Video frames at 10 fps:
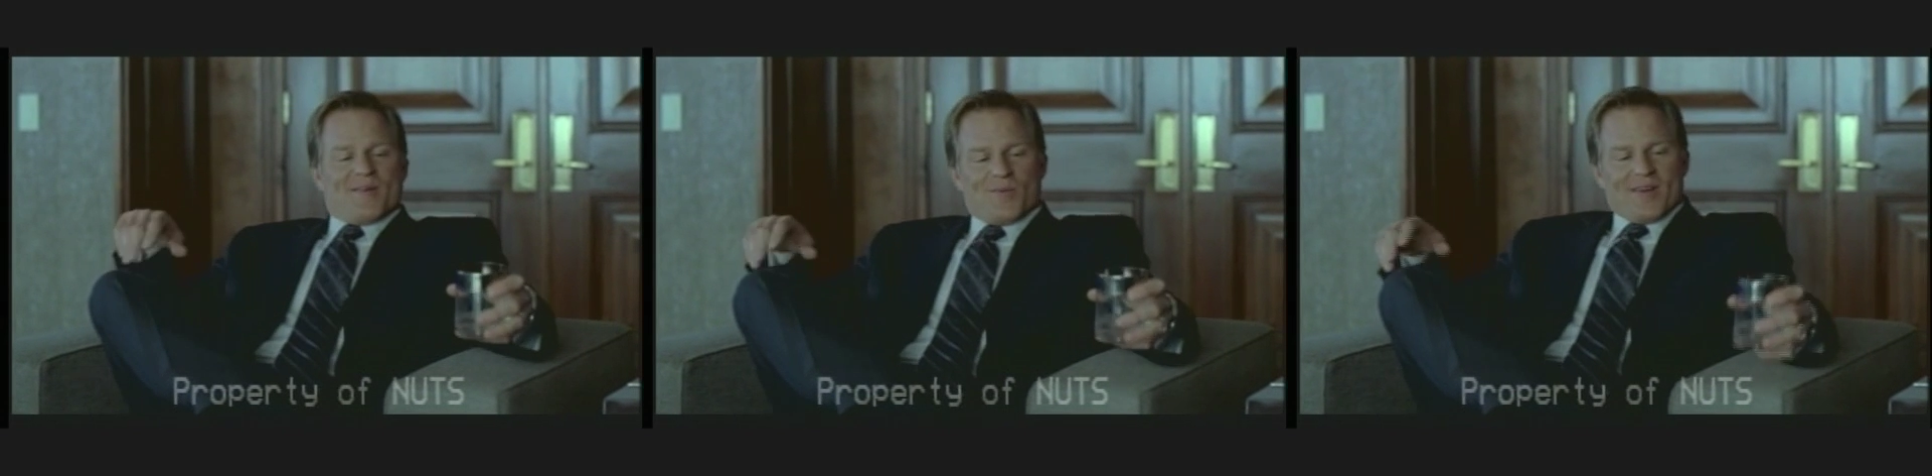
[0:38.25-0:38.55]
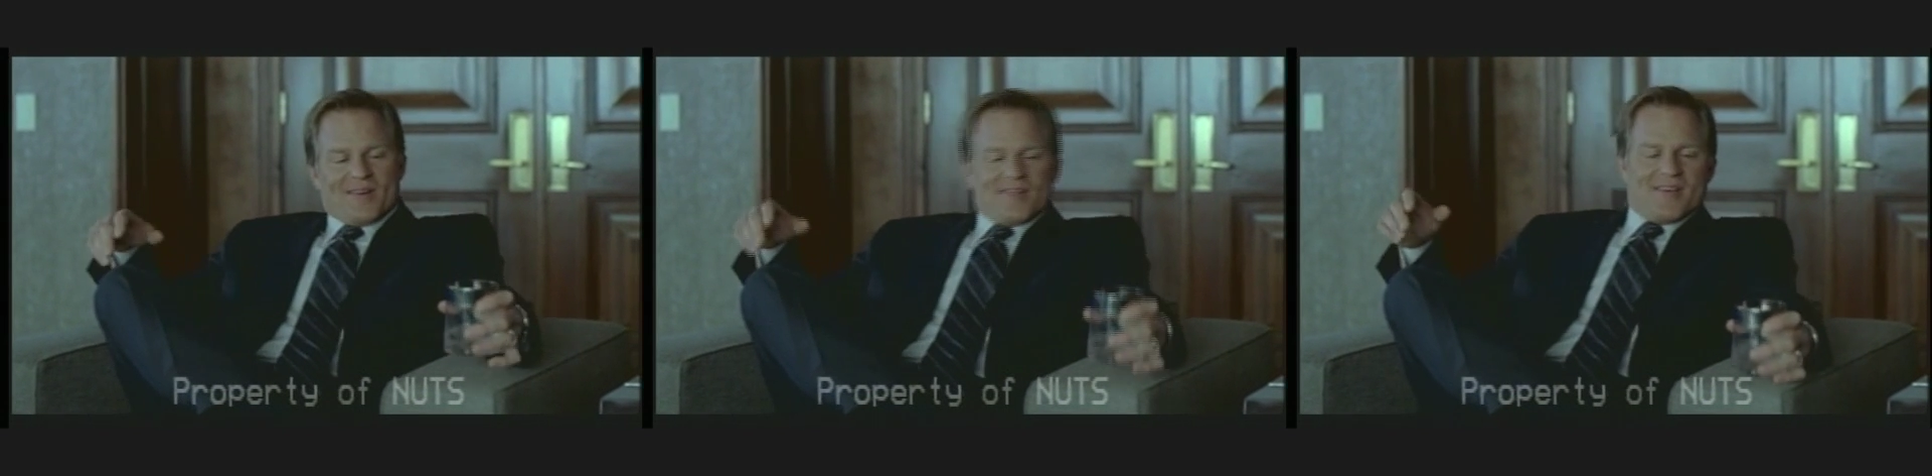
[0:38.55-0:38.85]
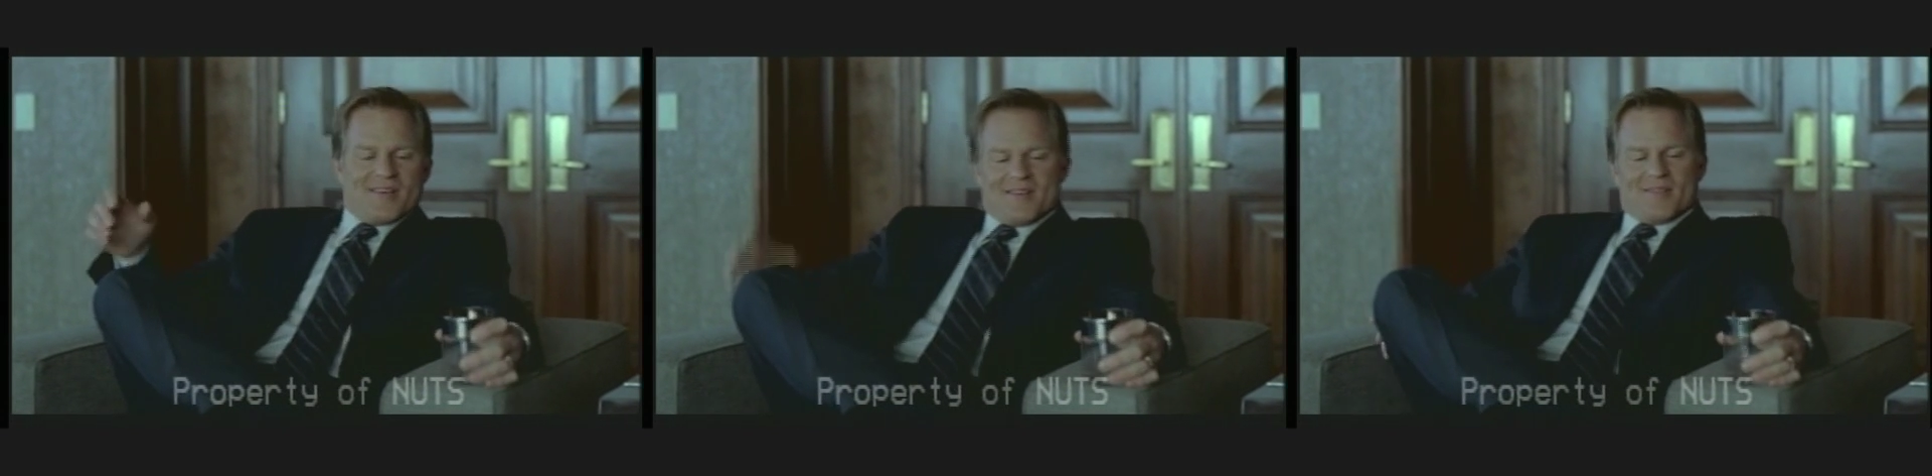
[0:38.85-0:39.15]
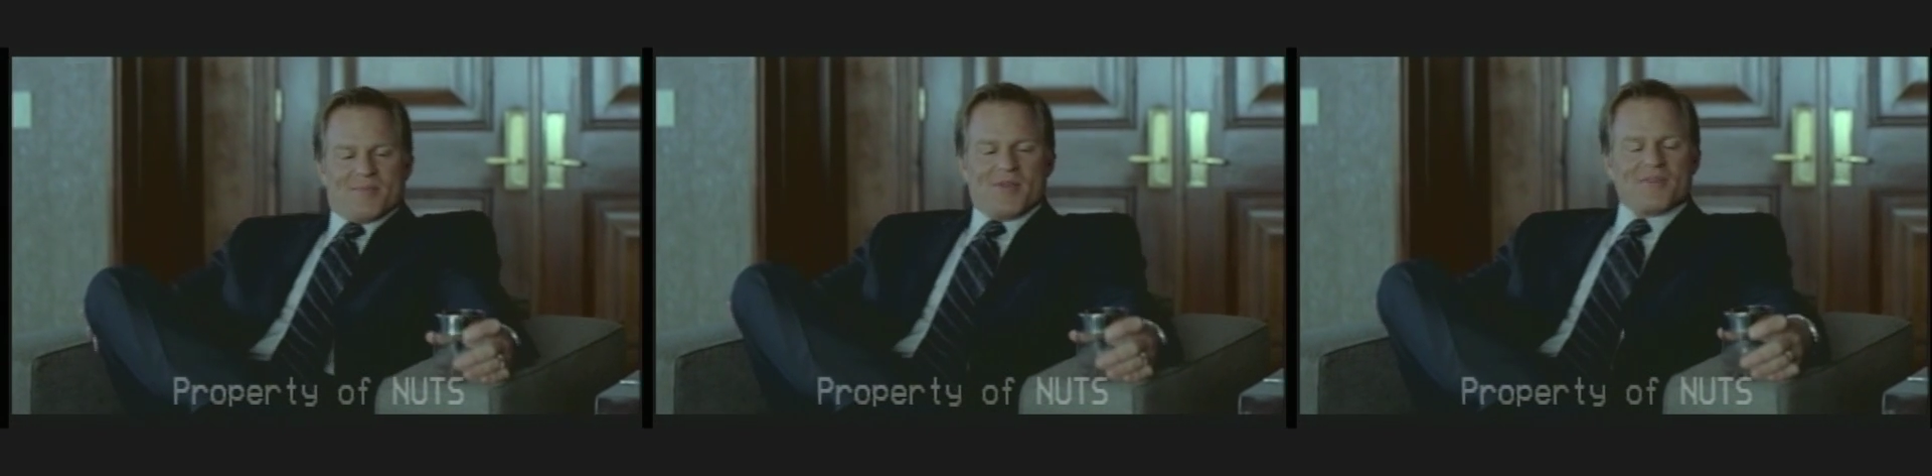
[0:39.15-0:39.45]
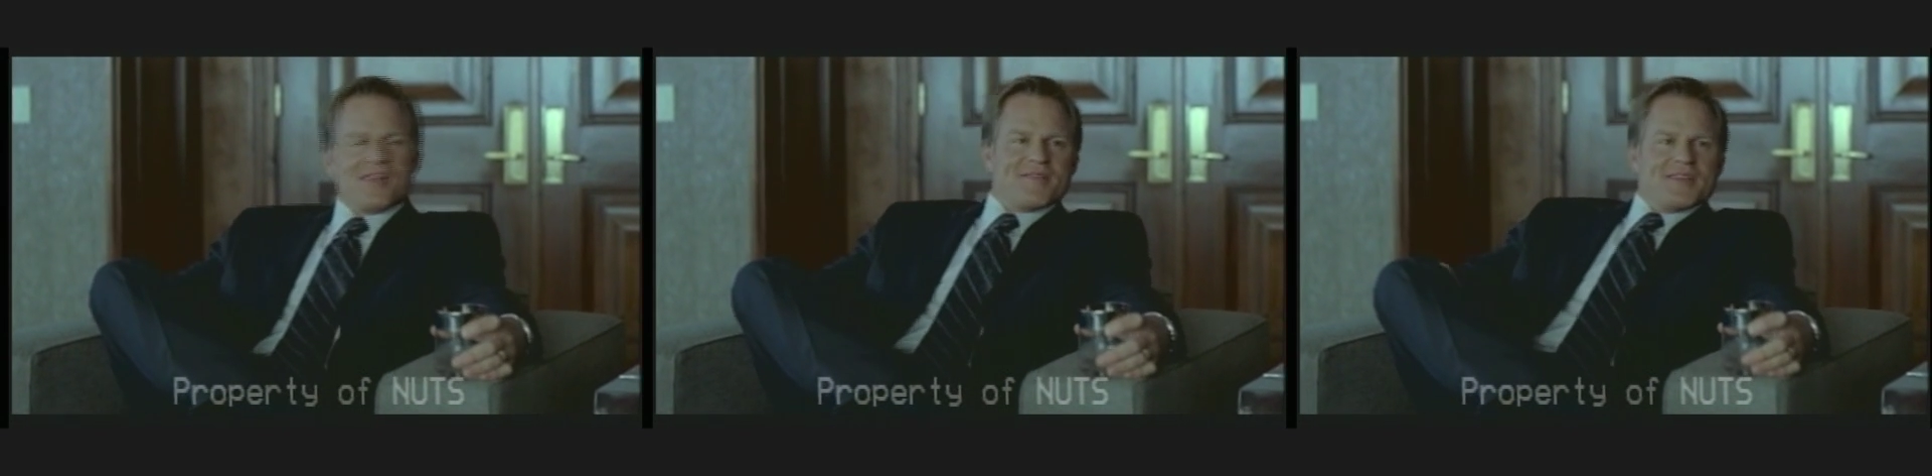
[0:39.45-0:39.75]
Well, the
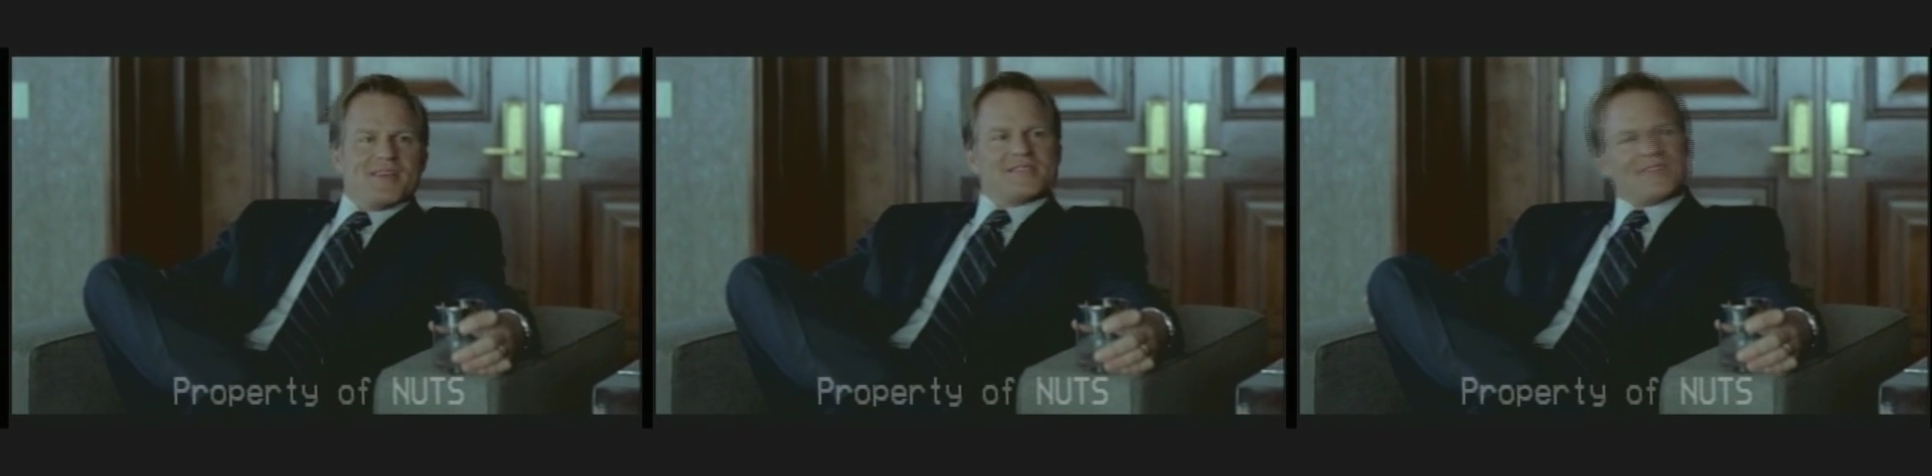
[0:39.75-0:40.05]
beauty of it is,